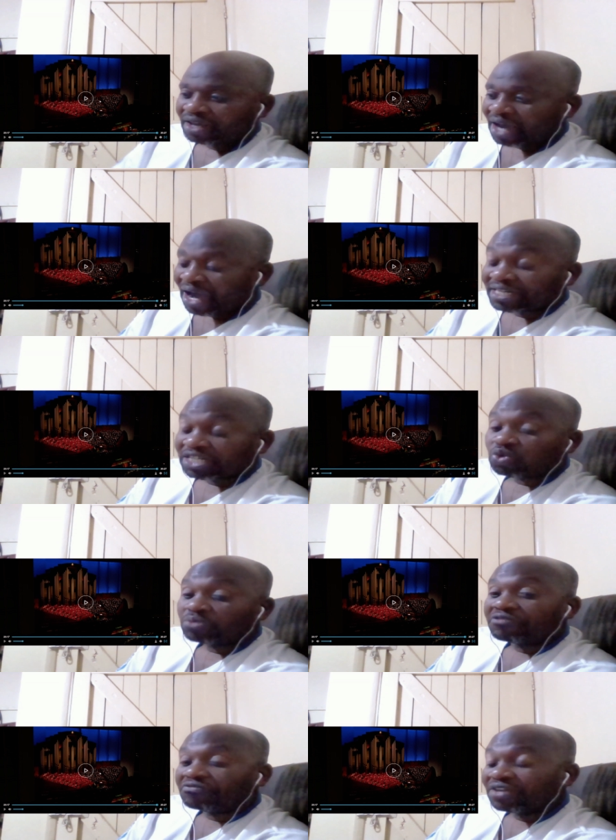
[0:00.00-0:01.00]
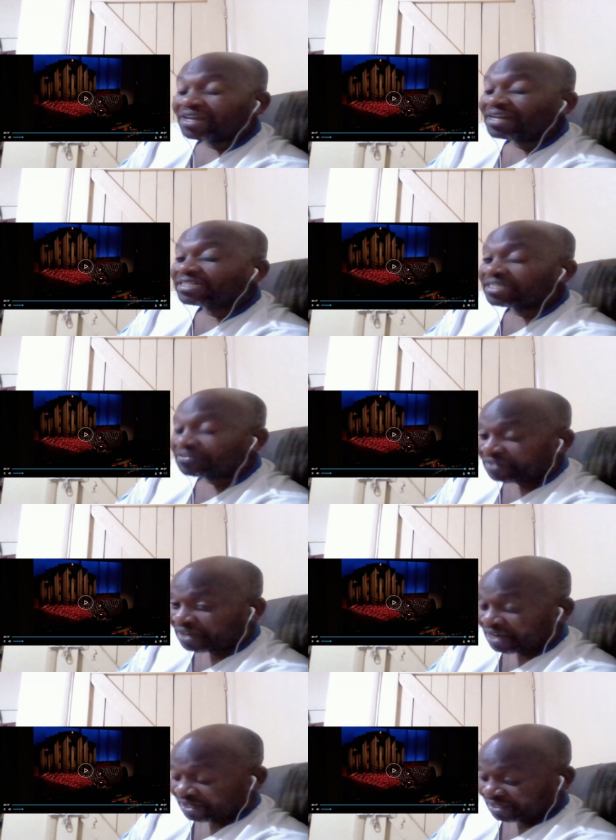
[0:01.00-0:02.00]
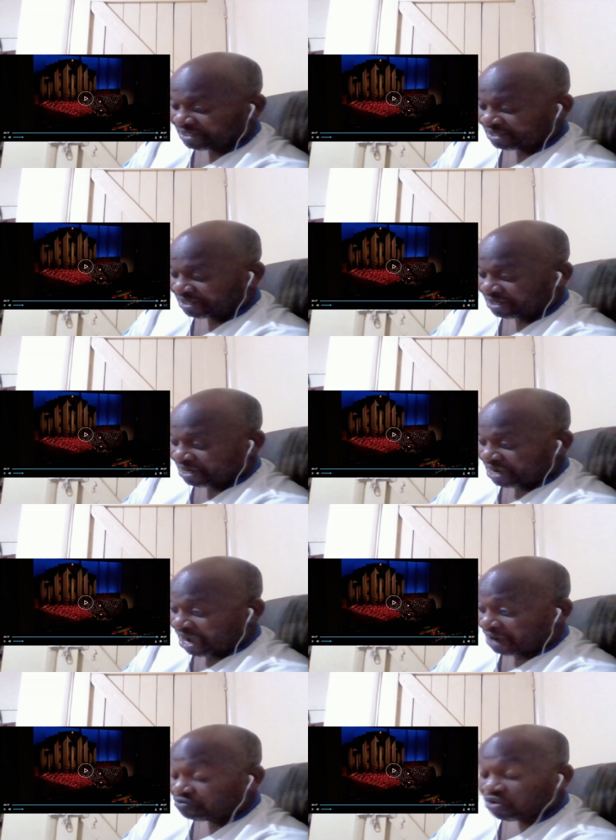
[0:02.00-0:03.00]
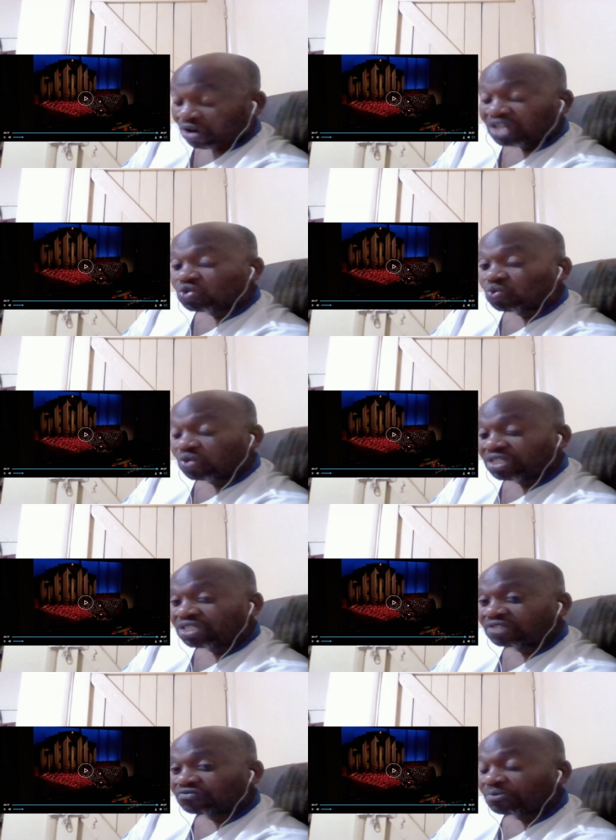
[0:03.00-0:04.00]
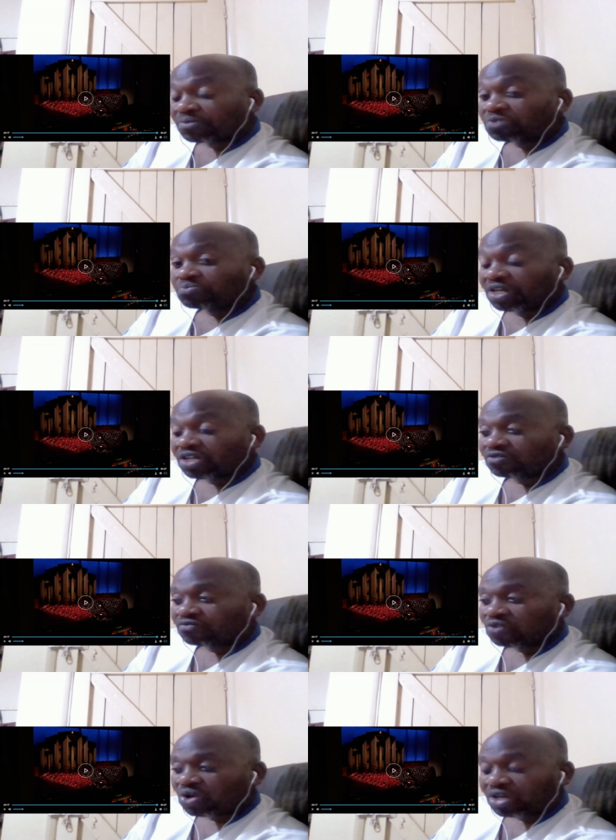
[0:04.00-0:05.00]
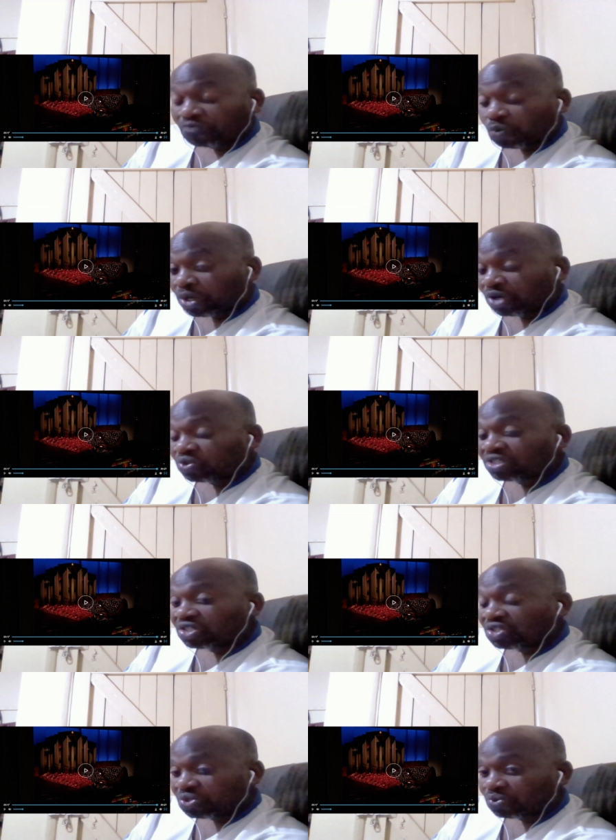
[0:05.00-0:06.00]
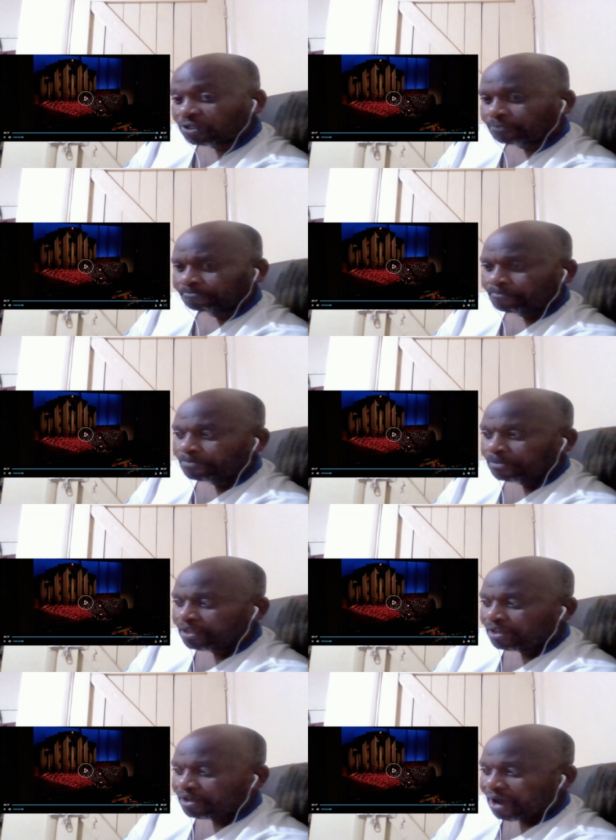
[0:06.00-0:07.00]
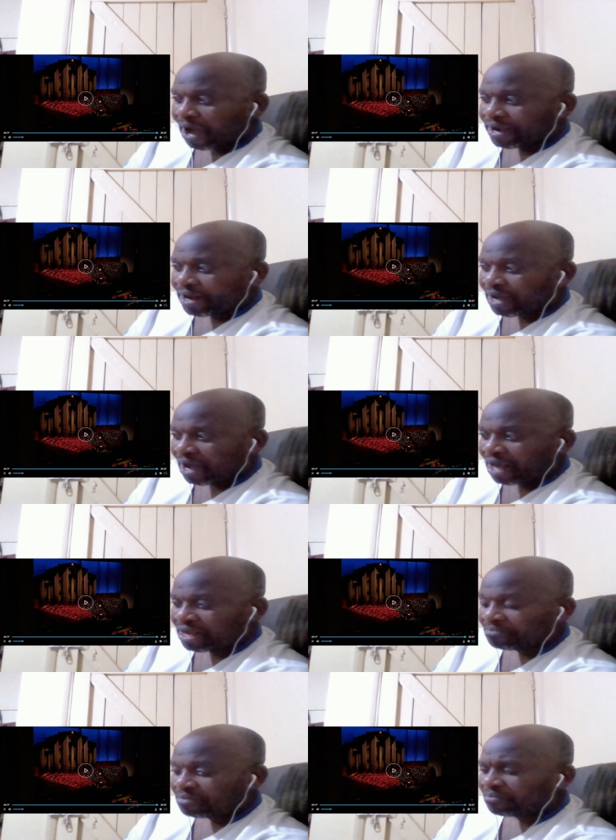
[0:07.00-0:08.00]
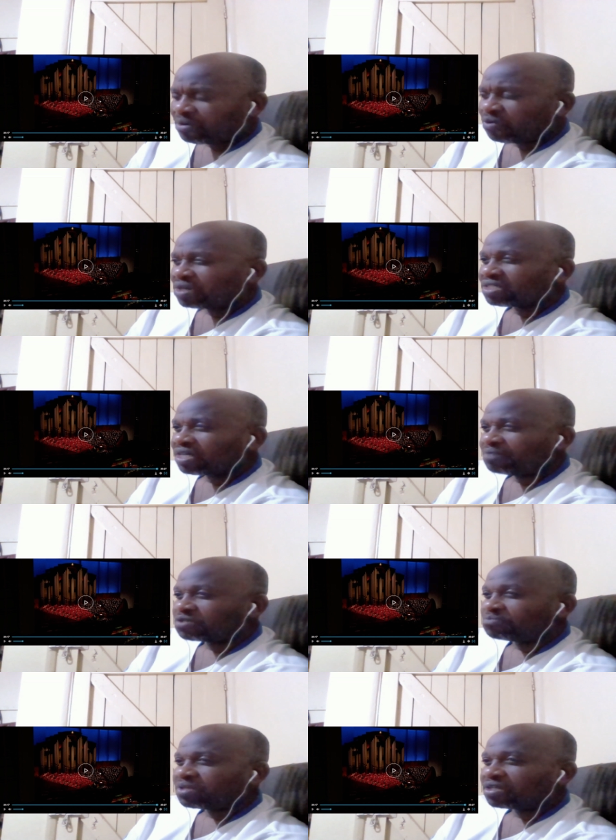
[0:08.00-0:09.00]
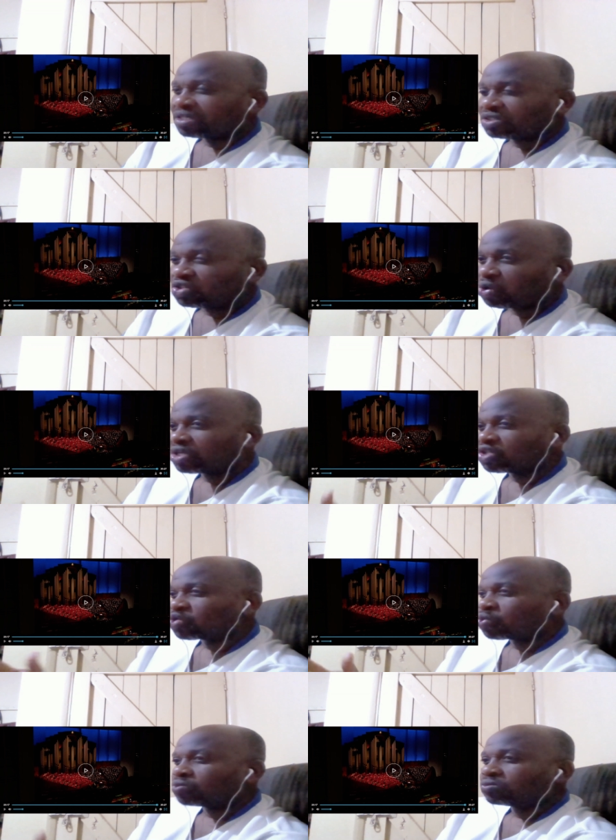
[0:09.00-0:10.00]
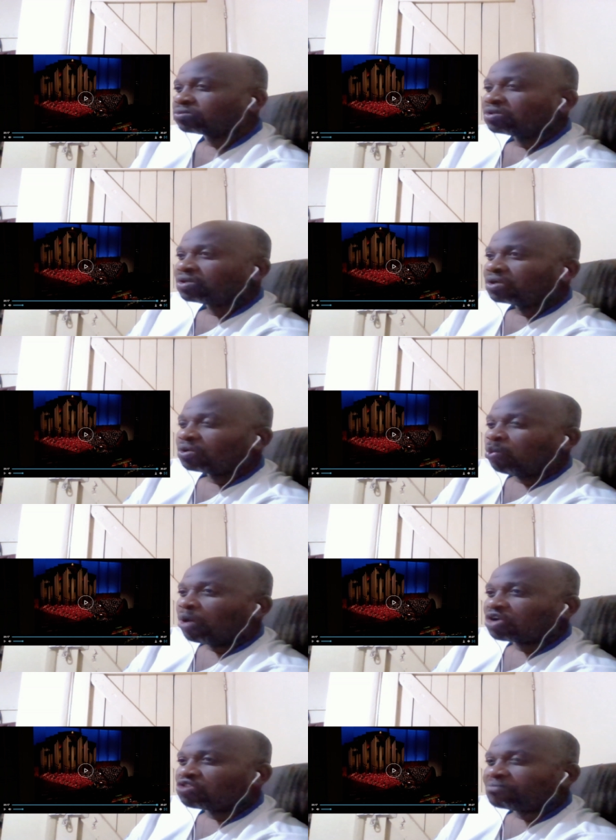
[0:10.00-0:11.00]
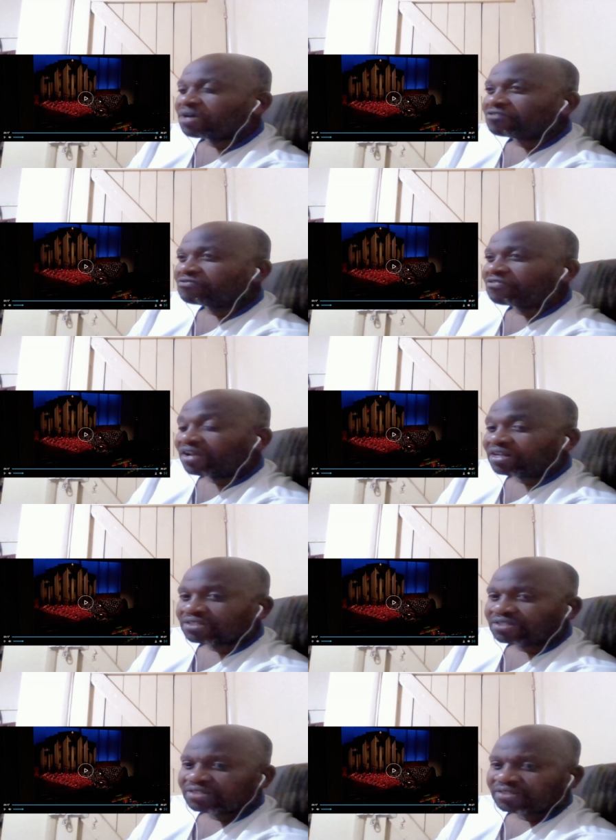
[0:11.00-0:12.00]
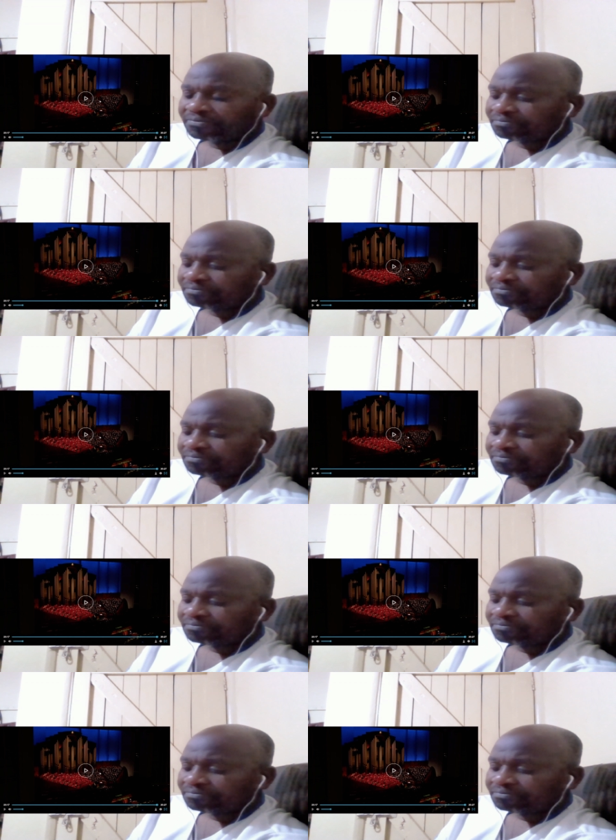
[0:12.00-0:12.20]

and it will be very difficult uh, for us to listen from the Spirit of God if we are not in tuned. And uh, I remember one time speaking, talking to one of my friends